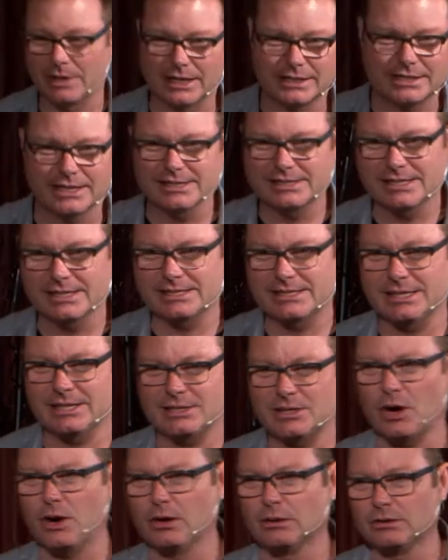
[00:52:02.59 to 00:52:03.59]
Like, this is the
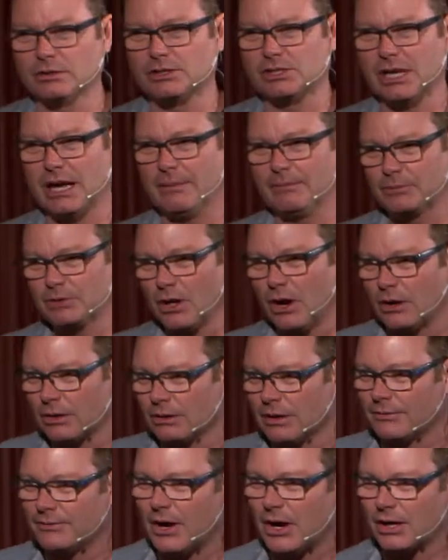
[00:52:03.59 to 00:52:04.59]
total sum
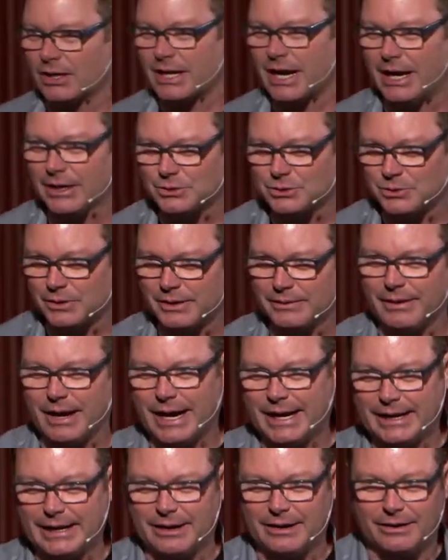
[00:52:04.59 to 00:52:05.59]
total of our country
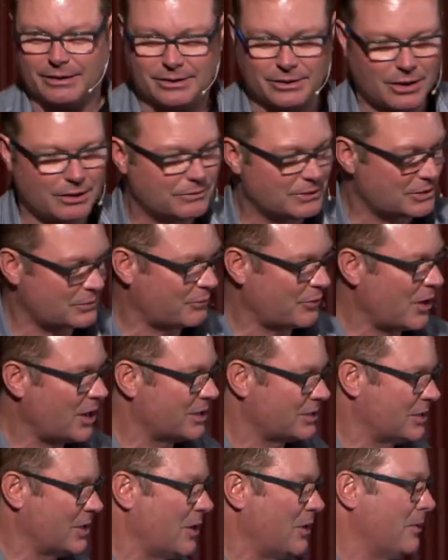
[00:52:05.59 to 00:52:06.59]
right here, Clovis,
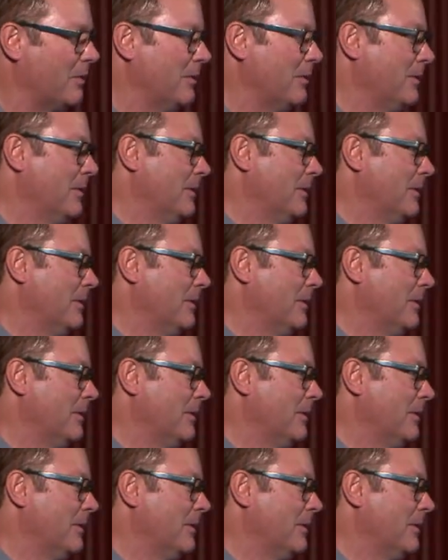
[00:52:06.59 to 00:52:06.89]
Fresno.